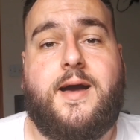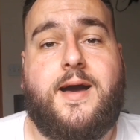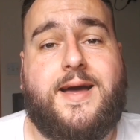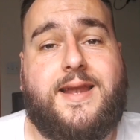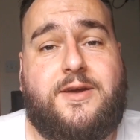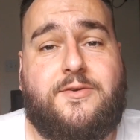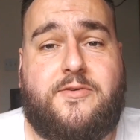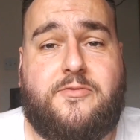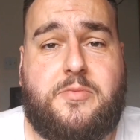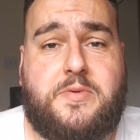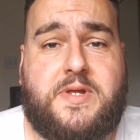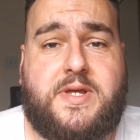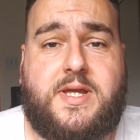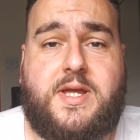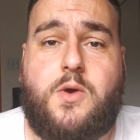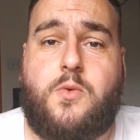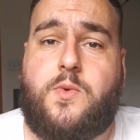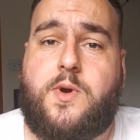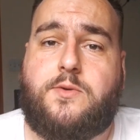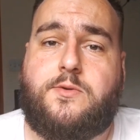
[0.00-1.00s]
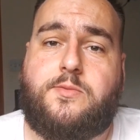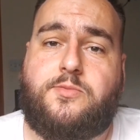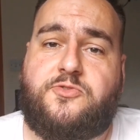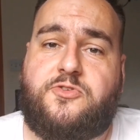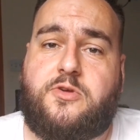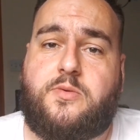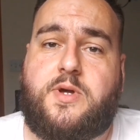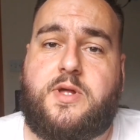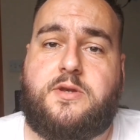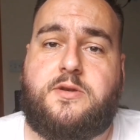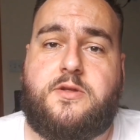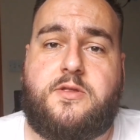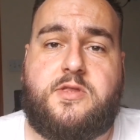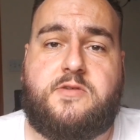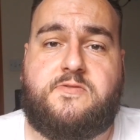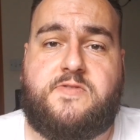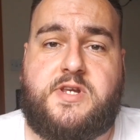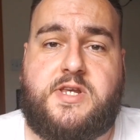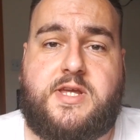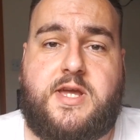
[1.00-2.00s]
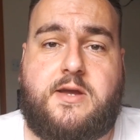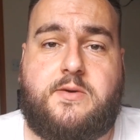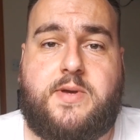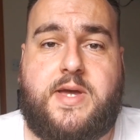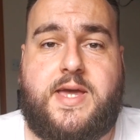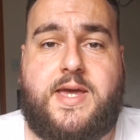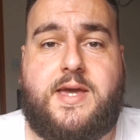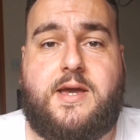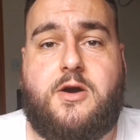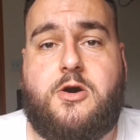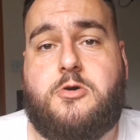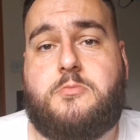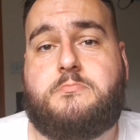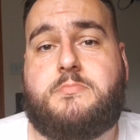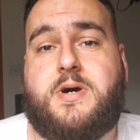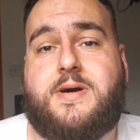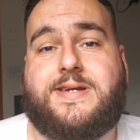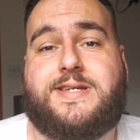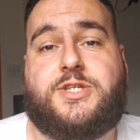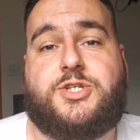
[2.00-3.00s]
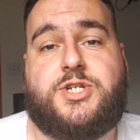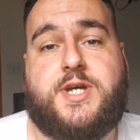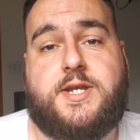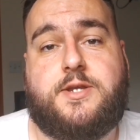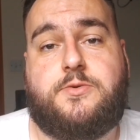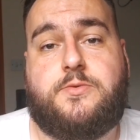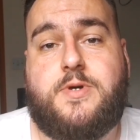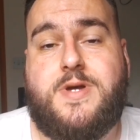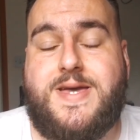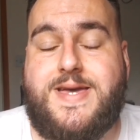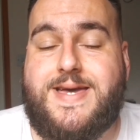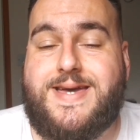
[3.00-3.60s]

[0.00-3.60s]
Hello everybody, welcome to another video here on my channel.